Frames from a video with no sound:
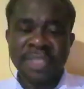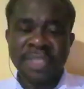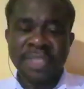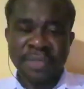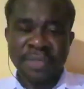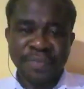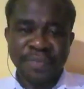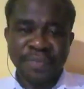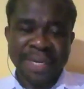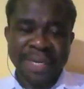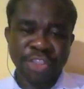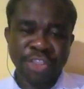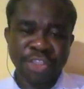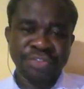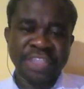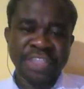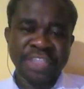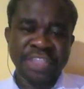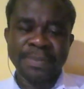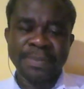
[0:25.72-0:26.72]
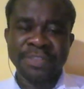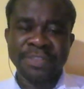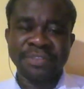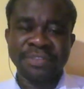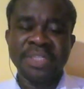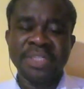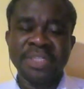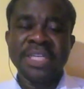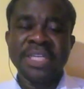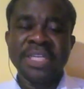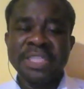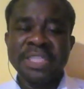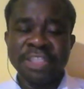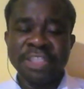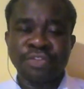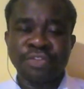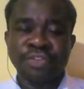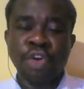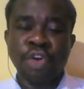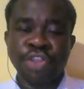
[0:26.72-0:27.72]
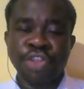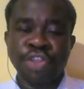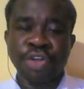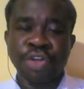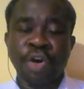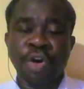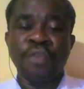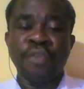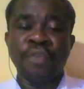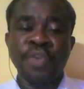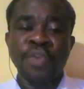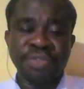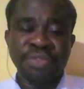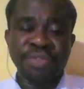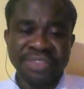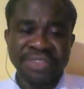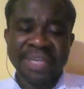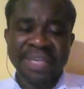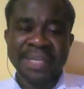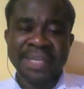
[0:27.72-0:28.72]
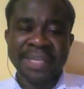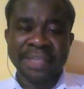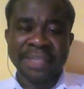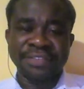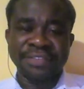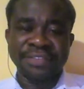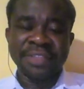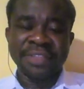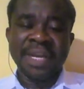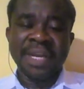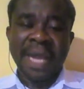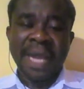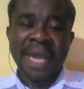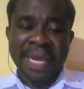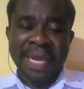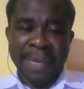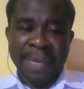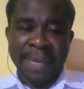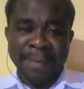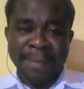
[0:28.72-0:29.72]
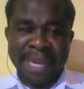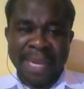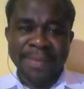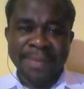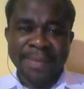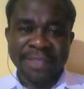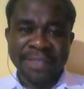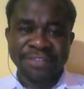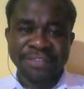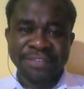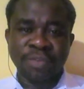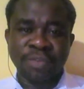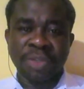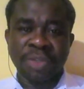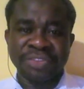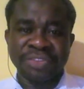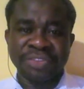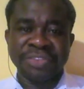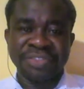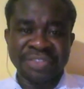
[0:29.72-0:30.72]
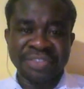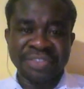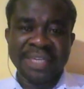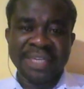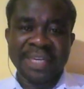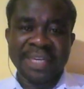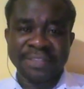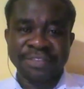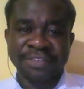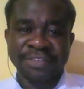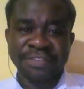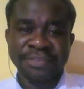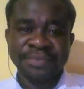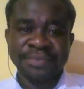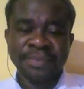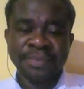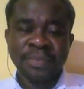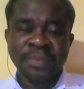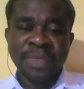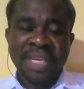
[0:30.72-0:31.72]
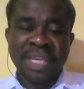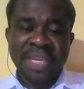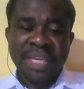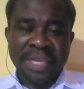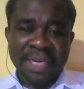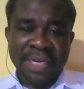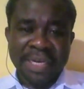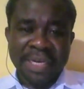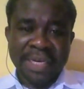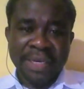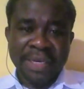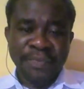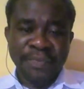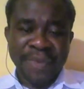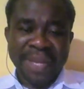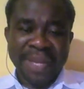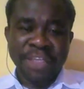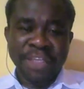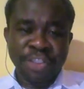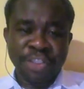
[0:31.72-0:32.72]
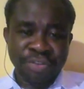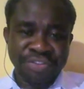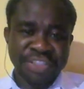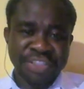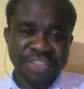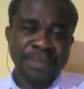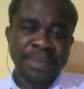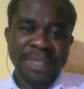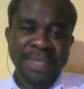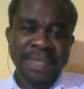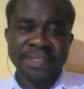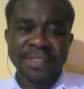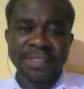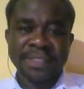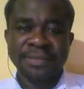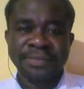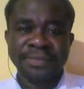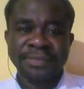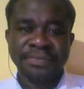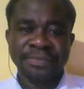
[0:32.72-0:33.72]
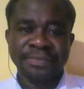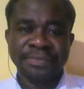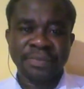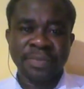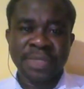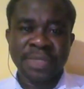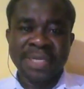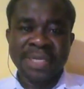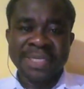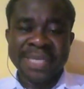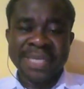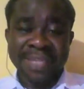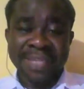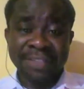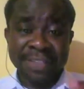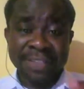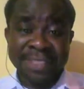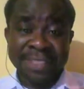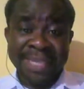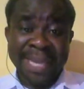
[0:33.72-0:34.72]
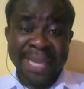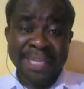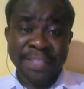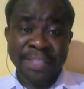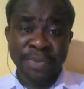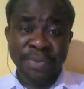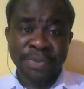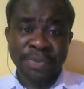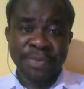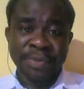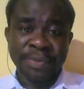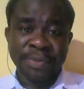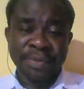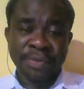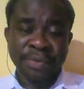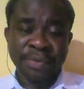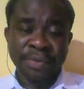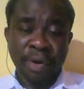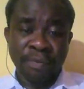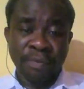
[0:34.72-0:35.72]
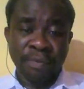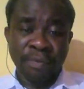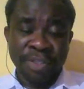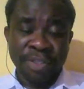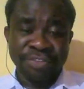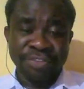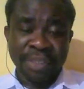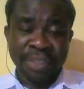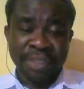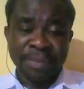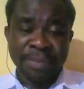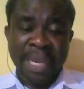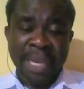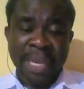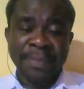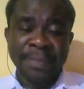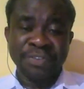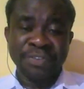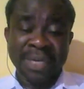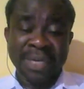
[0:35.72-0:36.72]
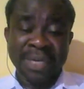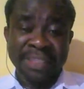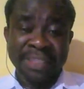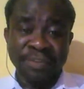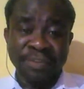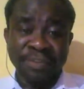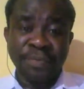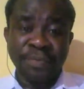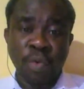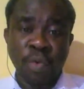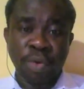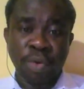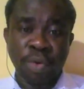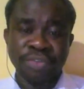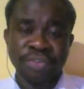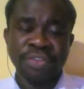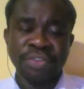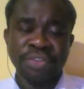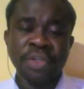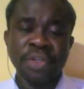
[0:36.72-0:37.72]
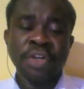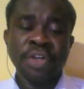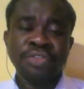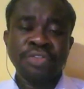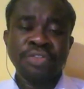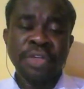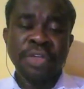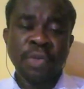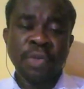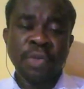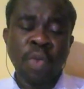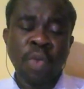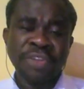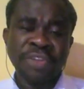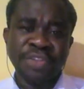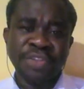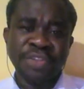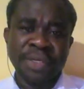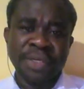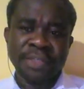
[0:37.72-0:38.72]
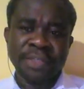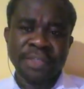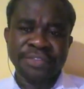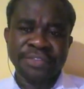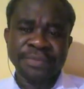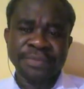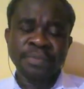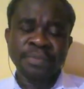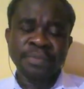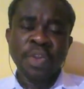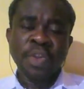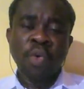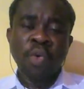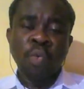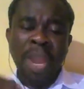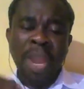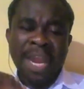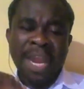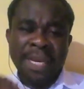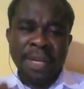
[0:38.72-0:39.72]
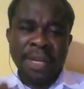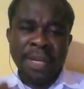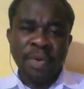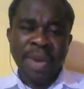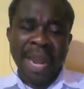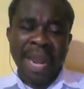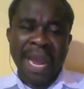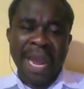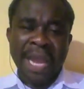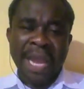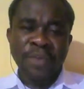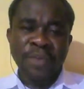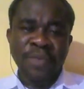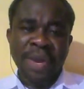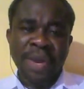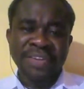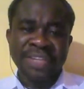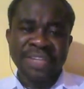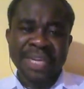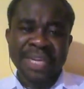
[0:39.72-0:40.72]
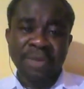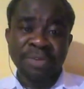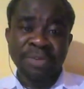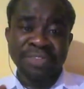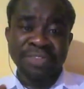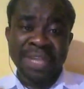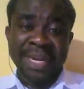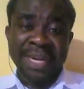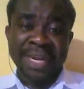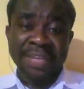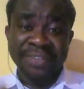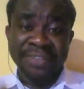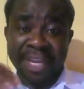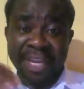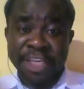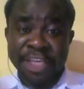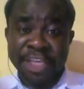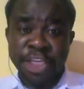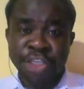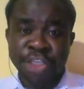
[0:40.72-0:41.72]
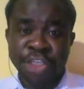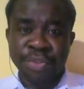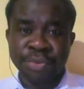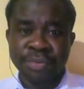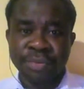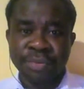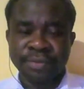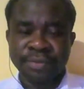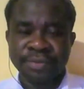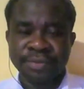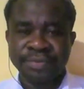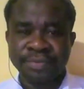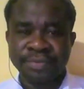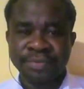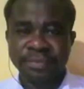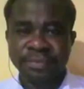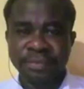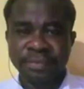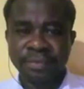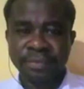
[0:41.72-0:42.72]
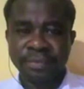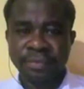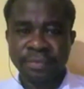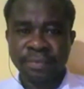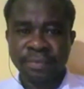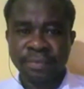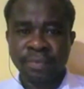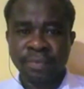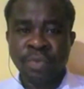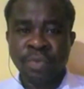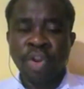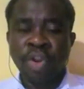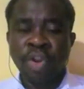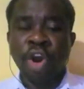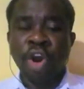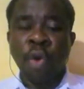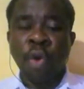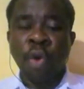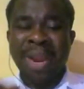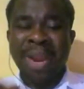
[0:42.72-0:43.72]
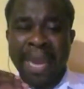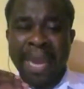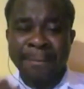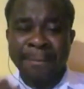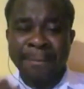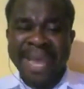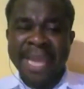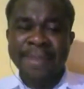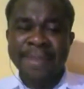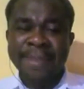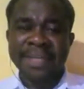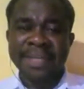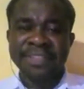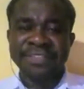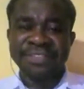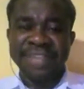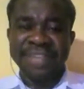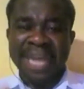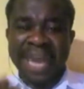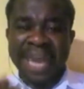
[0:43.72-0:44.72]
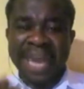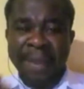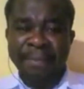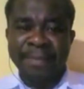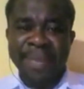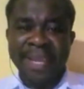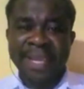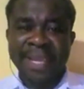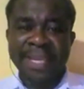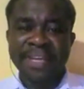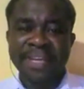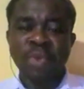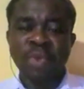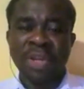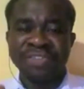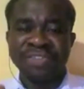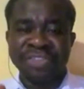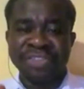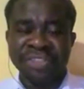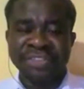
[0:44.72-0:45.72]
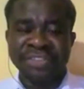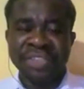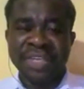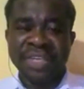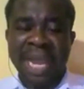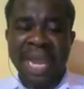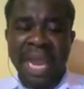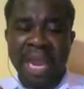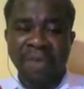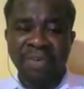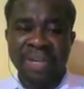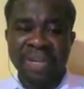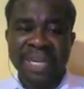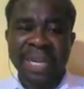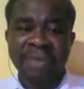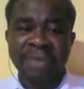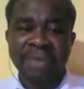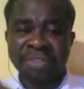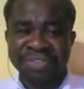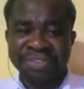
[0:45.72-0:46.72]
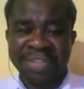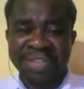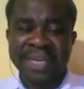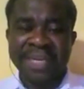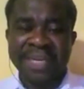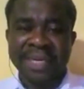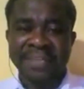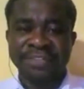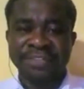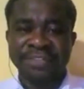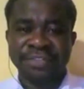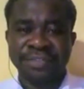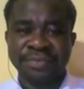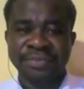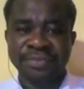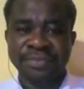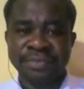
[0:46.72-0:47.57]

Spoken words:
in Financial Statements. Disclosure of New Standards and Amendments to Existing Standards in Financial Statements. That is the title of this episode, and that is the focus. So the question is, when new IFRS accounting standards are issued, or when amendments are made to existing IFRS accounting standards,